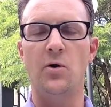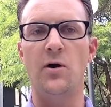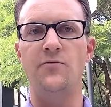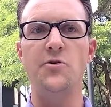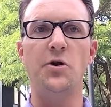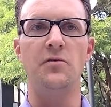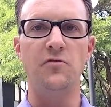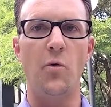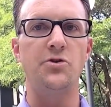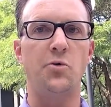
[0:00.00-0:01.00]
So if you
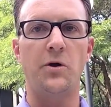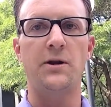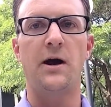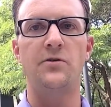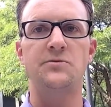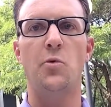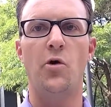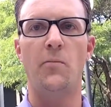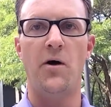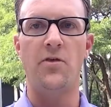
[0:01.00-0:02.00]
can afford
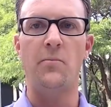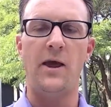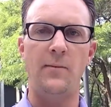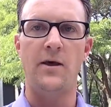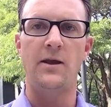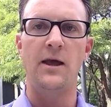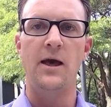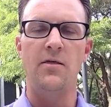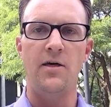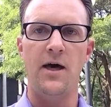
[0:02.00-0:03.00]
$20 more a month in payment,